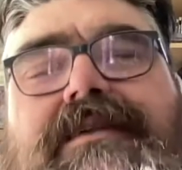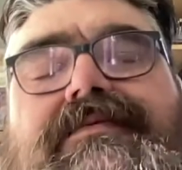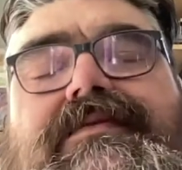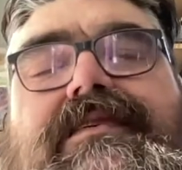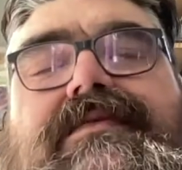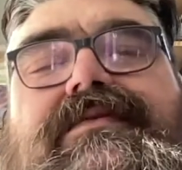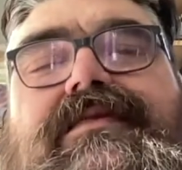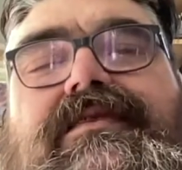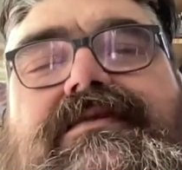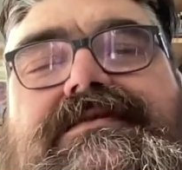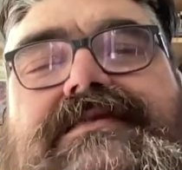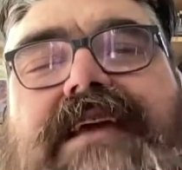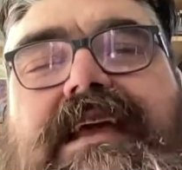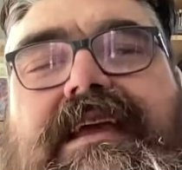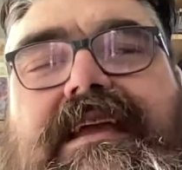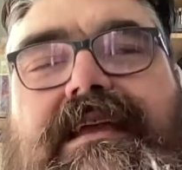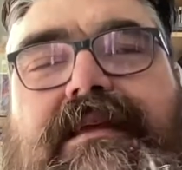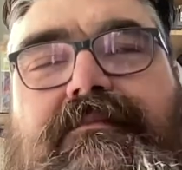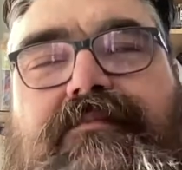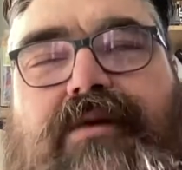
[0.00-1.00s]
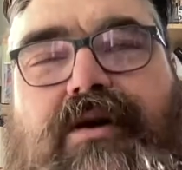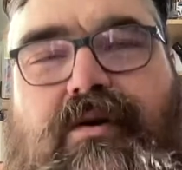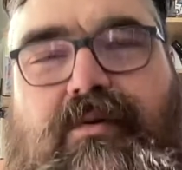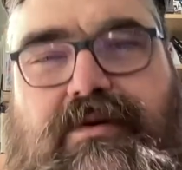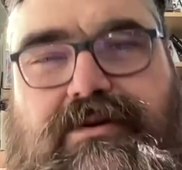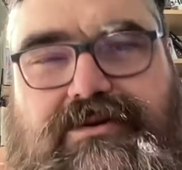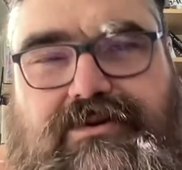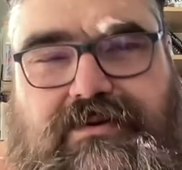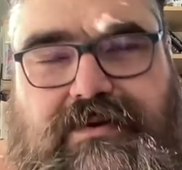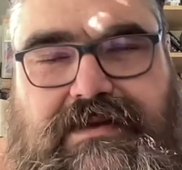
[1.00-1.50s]
that they're taking
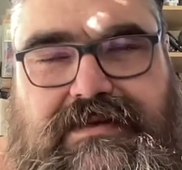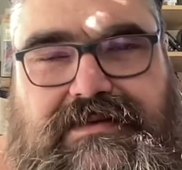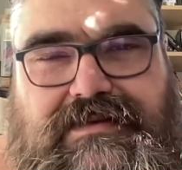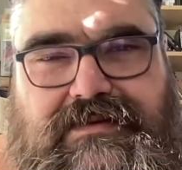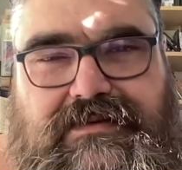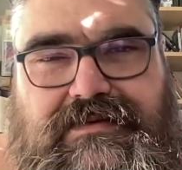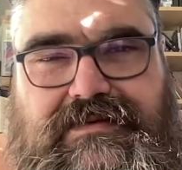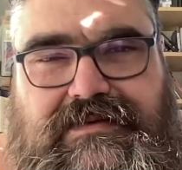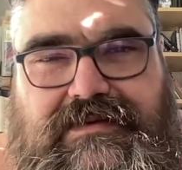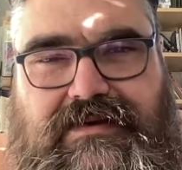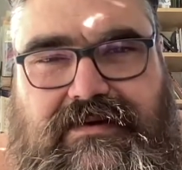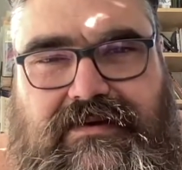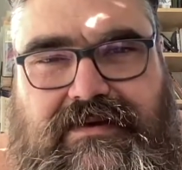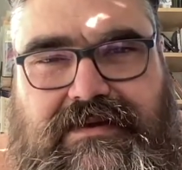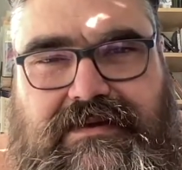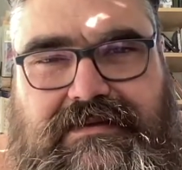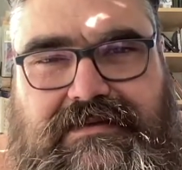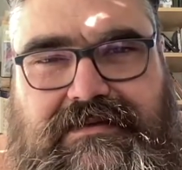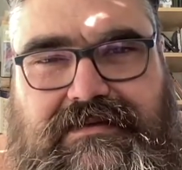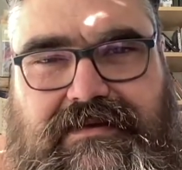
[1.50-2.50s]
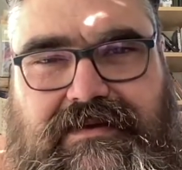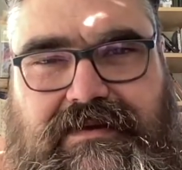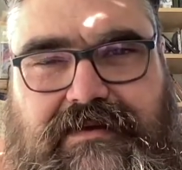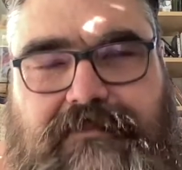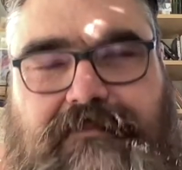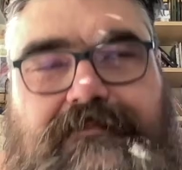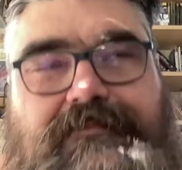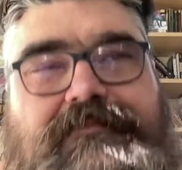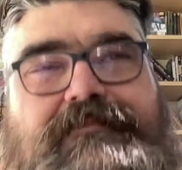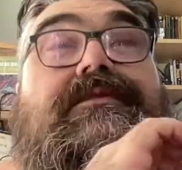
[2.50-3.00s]
poetry too seriously.
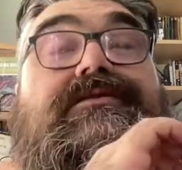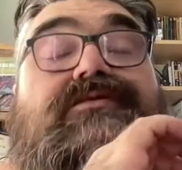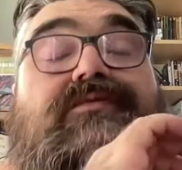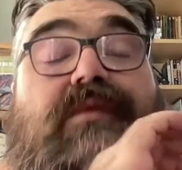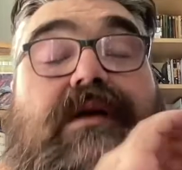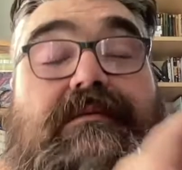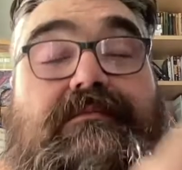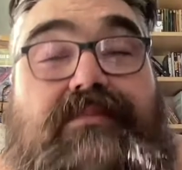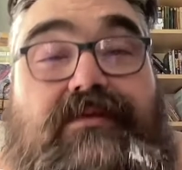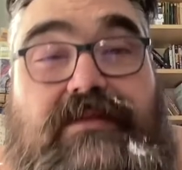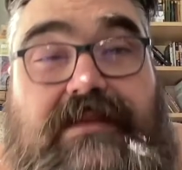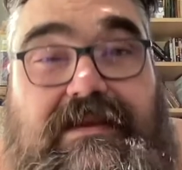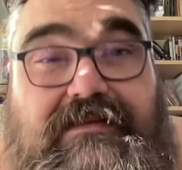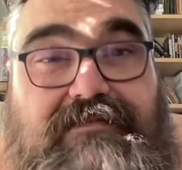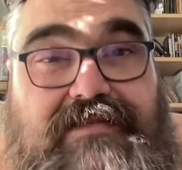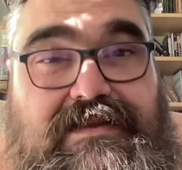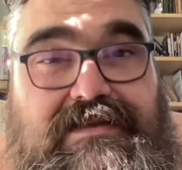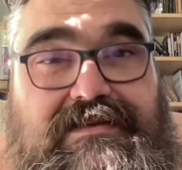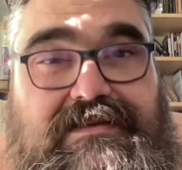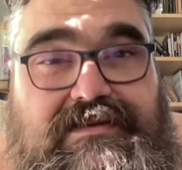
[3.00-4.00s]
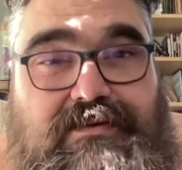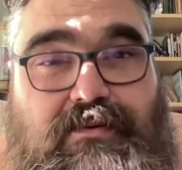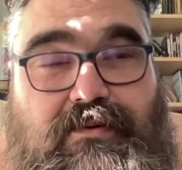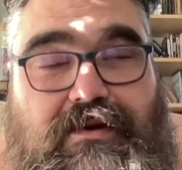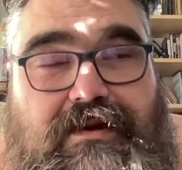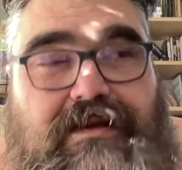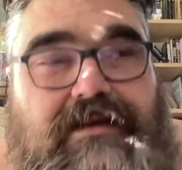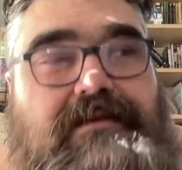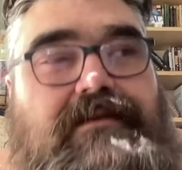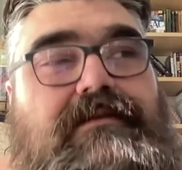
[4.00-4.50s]
Do I believe this
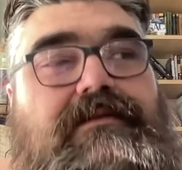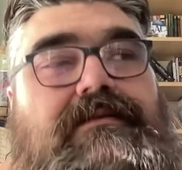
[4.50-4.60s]
story?